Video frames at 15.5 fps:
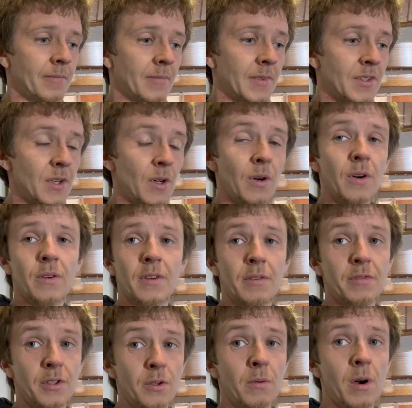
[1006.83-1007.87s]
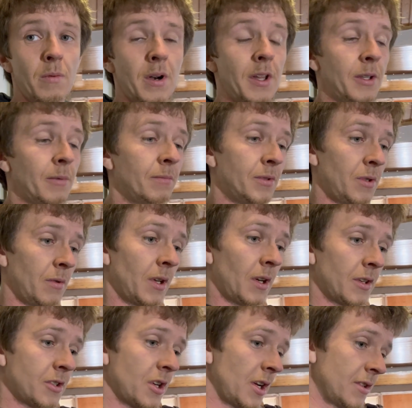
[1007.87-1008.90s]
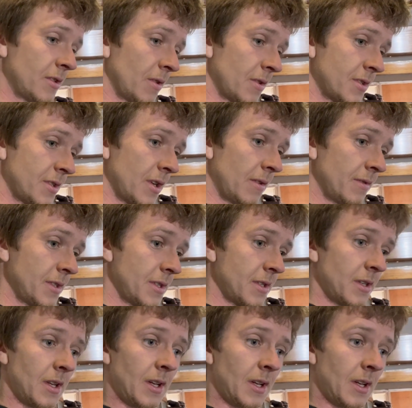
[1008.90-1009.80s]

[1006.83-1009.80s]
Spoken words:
So if you do want one of them, do get on China Source Services.